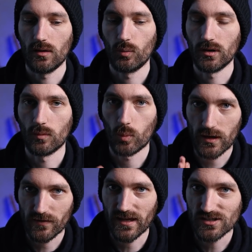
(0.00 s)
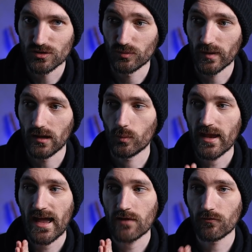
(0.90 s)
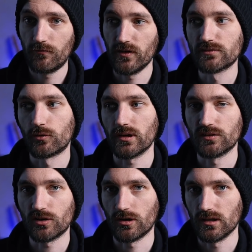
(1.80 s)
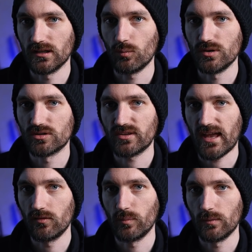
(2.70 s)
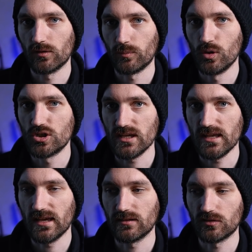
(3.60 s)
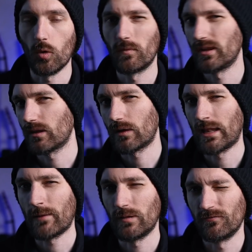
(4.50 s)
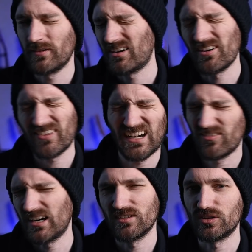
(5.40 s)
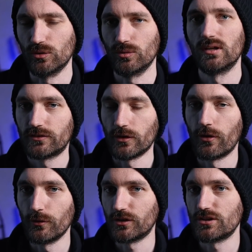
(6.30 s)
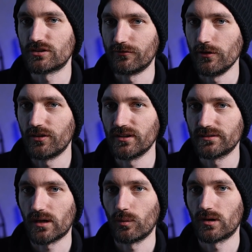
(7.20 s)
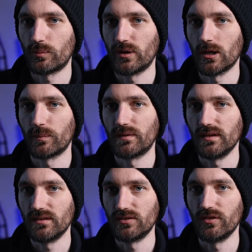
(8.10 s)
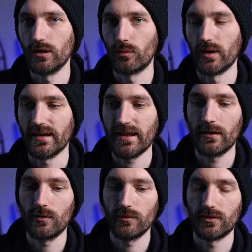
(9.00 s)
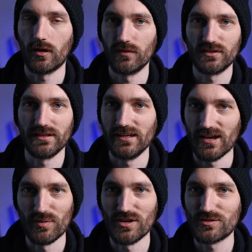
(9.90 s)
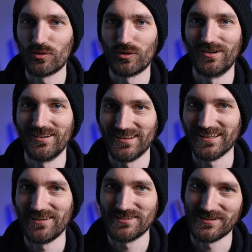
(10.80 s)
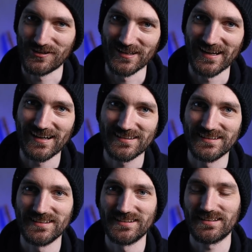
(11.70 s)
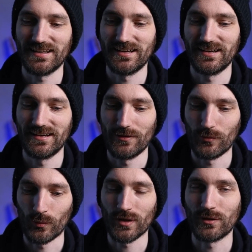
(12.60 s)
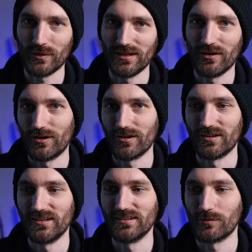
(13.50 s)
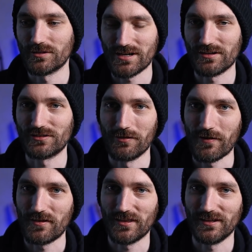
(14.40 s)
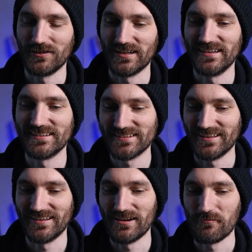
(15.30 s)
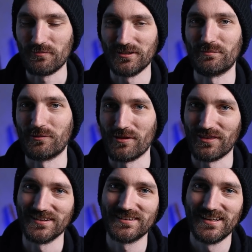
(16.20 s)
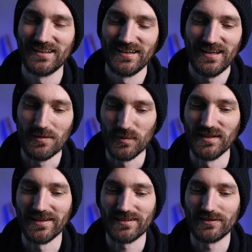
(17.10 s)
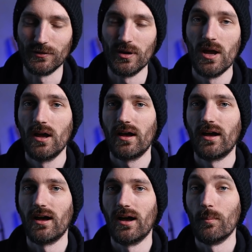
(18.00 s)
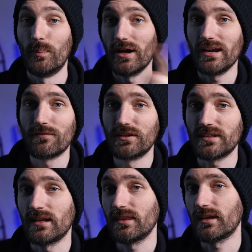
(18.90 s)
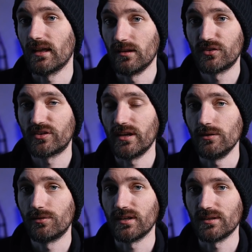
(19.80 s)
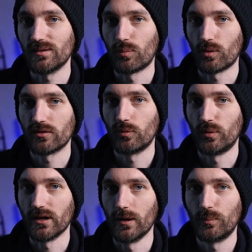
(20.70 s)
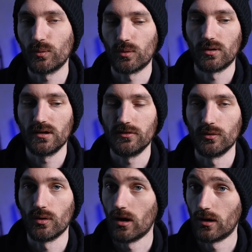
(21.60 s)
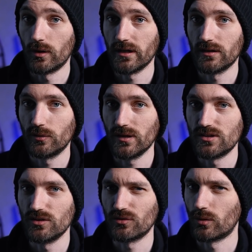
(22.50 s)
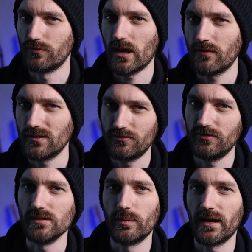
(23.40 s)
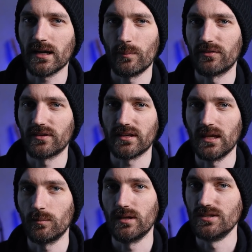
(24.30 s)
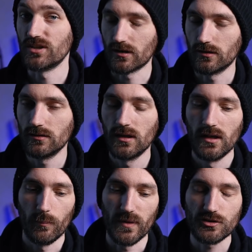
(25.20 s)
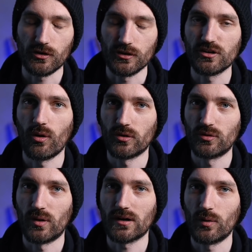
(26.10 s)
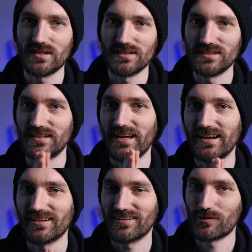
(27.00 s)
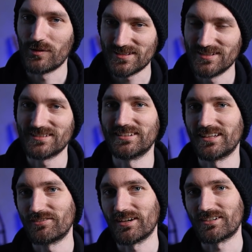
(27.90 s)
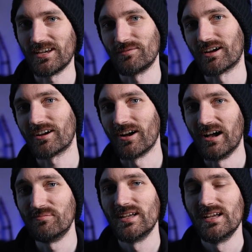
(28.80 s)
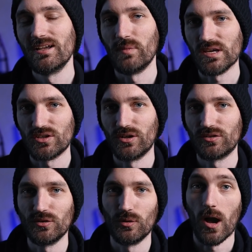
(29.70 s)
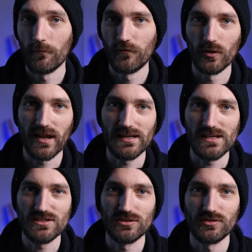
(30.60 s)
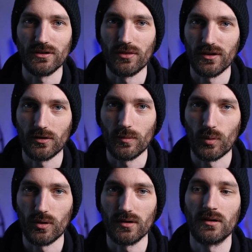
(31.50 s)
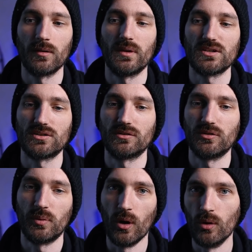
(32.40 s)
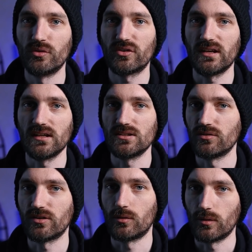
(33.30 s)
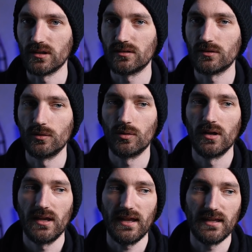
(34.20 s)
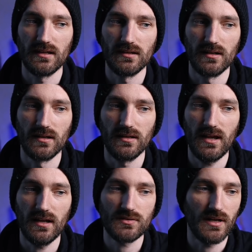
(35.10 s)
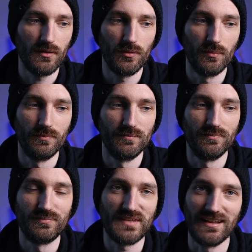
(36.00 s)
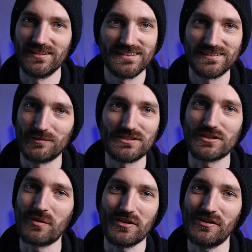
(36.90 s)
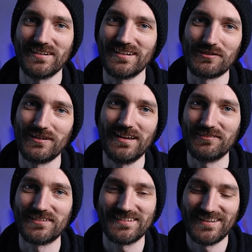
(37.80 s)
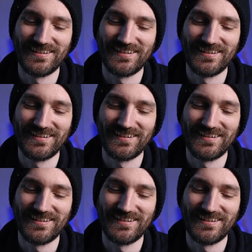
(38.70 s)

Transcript: We're aware of that issue as well. We have a fix for it internally. We just haven't been able to push it yet. So hopefully that will happen very, very, very soon. So those are just a few things that I wanted to bring up in this video right now. There are obviously a bunch more. The game is in early access. We're working really hard on it. We're trying to solve everything, you guys. Please bear with us. It be like it do. But if there's anything else that you think is important to bring up, or if you are running into issues, or if you have any feedback about the game in general, make sure to go to our questions site, questions.satisfactorygame.com. Make sure to upvote any issues that you think are important. Make sure to post any issues that you're running into, and yeah, try to tell us what's going on in your lives.